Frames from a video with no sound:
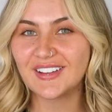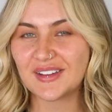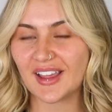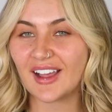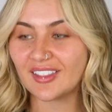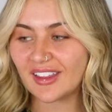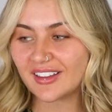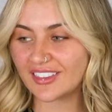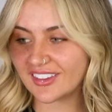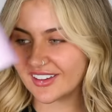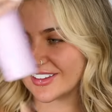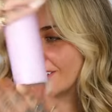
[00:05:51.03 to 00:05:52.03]
And I like
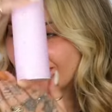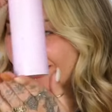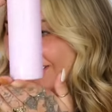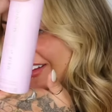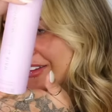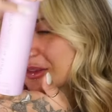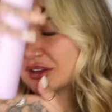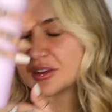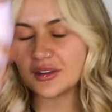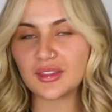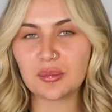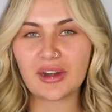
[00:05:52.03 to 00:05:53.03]
the like
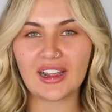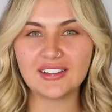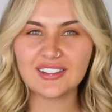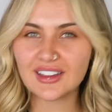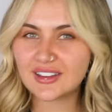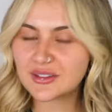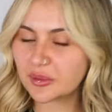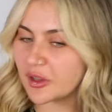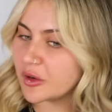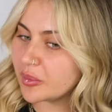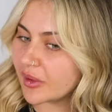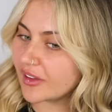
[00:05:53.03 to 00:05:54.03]
the, the branding as
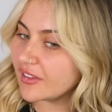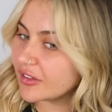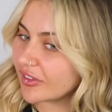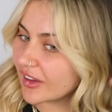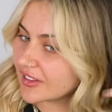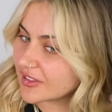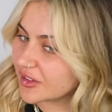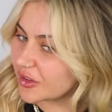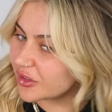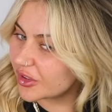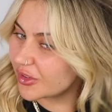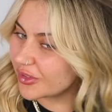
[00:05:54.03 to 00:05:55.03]
well, but the fact it's
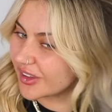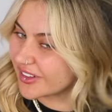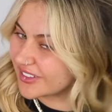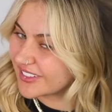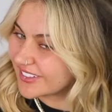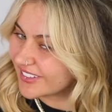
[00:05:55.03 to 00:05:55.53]
called Cool Girl